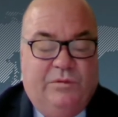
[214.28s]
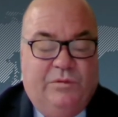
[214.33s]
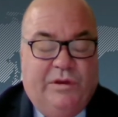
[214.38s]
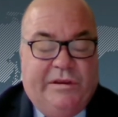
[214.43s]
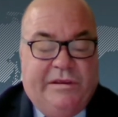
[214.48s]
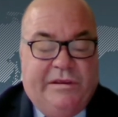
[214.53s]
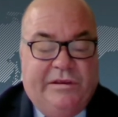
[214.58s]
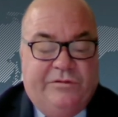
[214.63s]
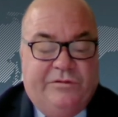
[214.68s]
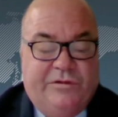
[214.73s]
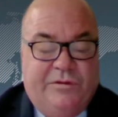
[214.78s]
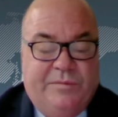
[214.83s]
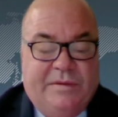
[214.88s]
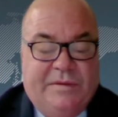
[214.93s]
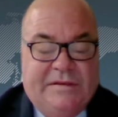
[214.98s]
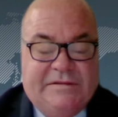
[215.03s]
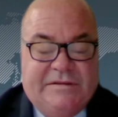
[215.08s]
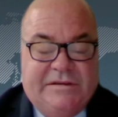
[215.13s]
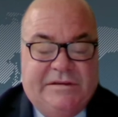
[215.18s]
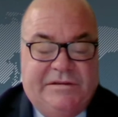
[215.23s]
The working
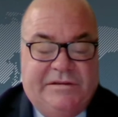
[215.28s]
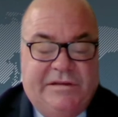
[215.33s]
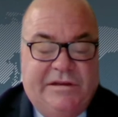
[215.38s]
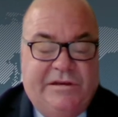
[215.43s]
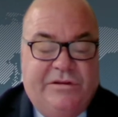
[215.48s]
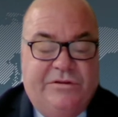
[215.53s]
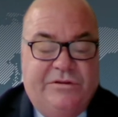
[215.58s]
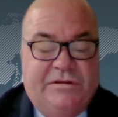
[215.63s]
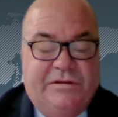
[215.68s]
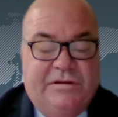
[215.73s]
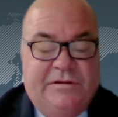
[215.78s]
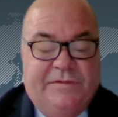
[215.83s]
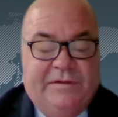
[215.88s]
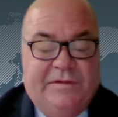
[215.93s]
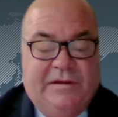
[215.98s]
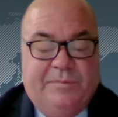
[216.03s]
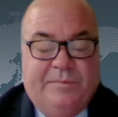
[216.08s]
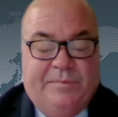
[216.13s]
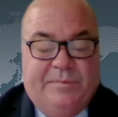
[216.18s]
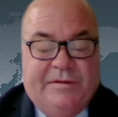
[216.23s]
group has continued to
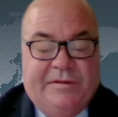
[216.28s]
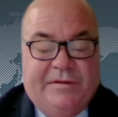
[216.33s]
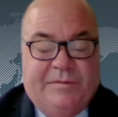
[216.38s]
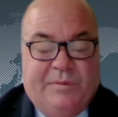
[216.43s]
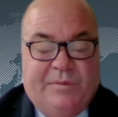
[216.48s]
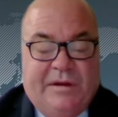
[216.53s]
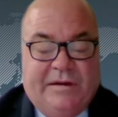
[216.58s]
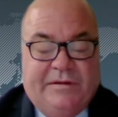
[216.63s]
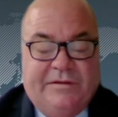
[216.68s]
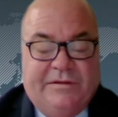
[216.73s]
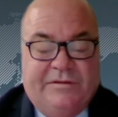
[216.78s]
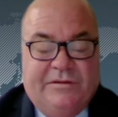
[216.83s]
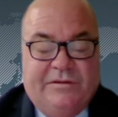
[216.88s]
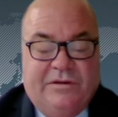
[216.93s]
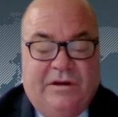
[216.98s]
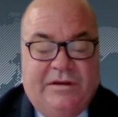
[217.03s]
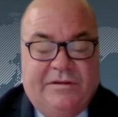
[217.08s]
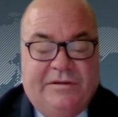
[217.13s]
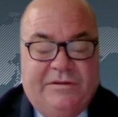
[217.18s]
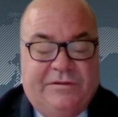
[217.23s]
develop best practice
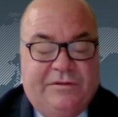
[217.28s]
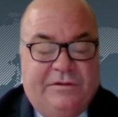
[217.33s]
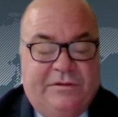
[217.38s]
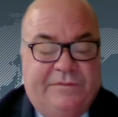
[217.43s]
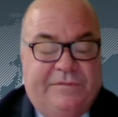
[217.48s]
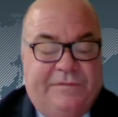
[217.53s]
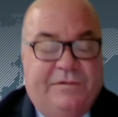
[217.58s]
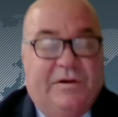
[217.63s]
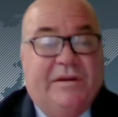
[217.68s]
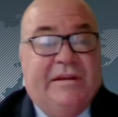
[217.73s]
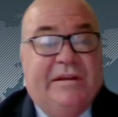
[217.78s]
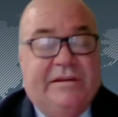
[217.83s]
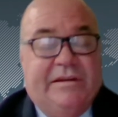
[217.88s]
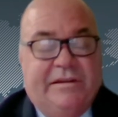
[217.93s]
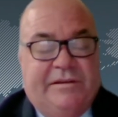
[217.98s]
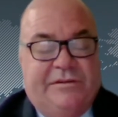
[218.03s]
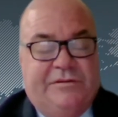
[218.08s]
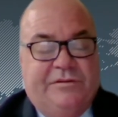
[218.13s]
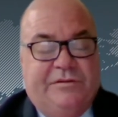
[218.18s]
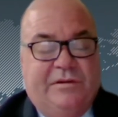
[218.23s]
guidance on fighting
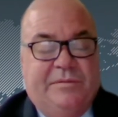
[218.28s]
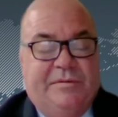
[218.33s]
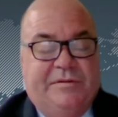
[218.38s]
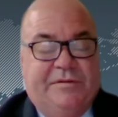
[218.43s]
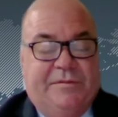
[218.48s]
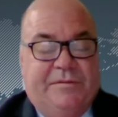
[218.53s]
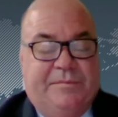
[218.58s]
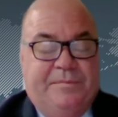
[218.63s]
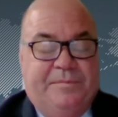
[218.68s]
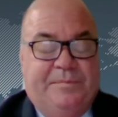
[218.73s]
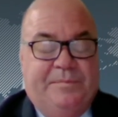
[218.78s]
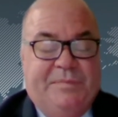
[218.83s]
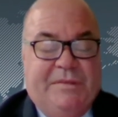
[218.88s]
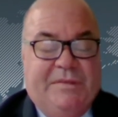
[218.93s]
extremism,